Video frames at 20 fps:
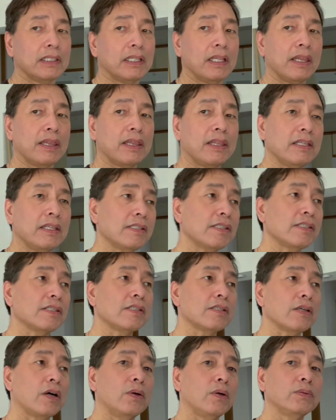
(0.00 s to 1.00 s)
This
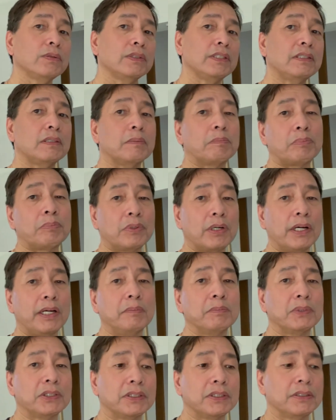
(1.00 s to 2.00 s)
is only the
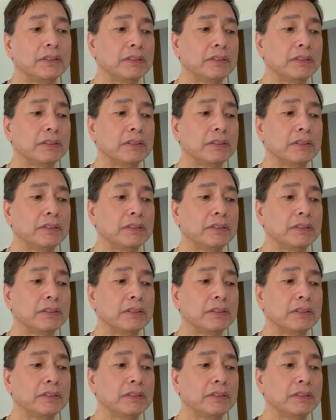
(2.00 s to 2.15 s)
primer